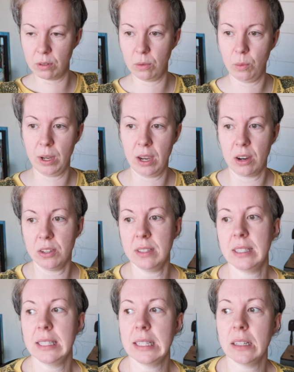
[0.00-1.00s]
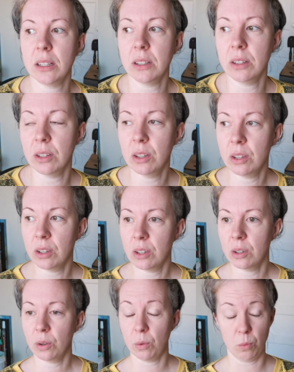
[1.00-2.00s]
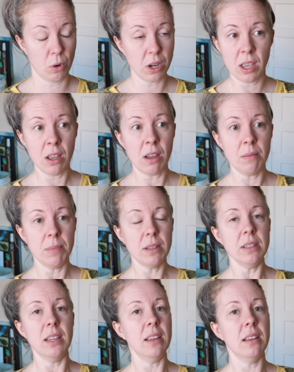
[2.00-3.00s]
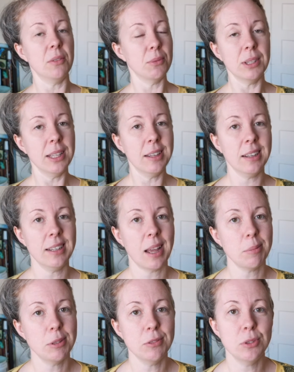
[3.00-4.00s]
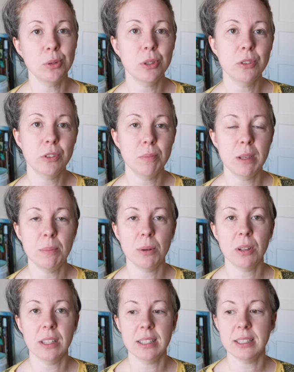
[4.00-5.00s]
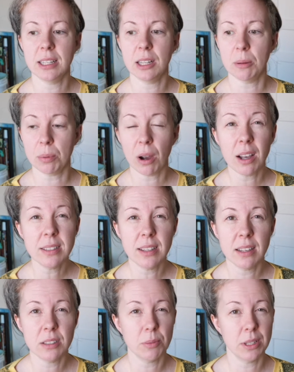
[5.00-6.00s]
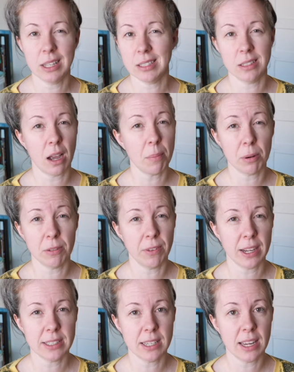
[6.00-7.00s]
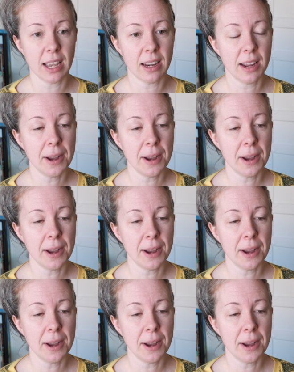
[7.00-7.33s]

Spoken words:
we are still working on building really good adaptive tools for people, it's still a process, it's not perfected yet.